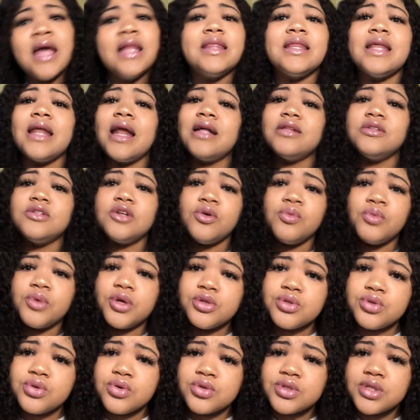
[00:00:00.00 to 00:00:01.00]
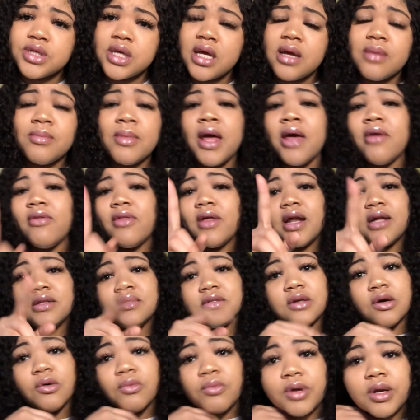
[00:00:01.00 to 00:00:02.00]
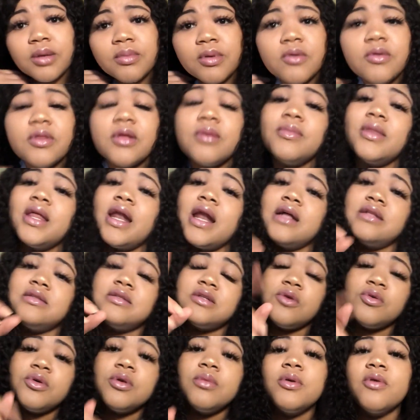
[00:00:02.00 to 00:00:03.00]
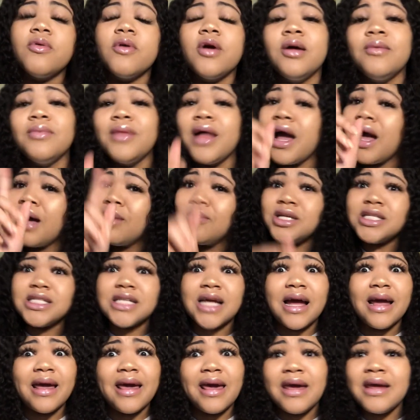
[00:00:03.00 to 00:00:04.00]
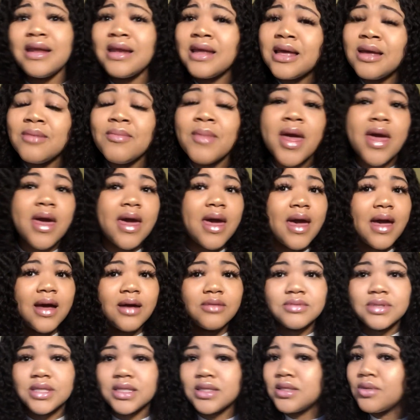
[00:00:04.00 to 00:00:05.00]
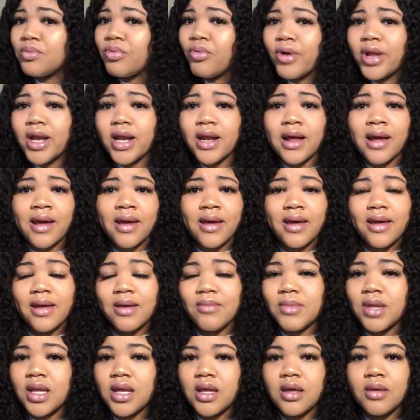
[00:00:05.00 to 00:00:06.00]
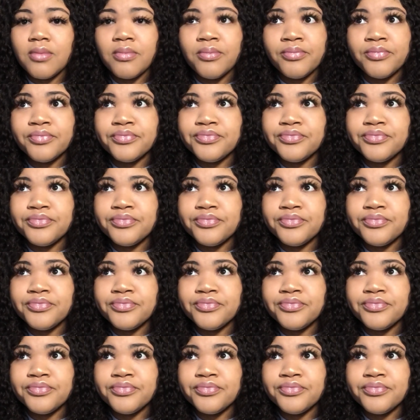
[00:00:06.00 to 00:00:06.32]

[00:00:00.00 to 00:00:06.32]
that I don't want to talk to him, that I don't want to be with him, that I don't want to be around him, how much I hate him, and how disappointed I am in him.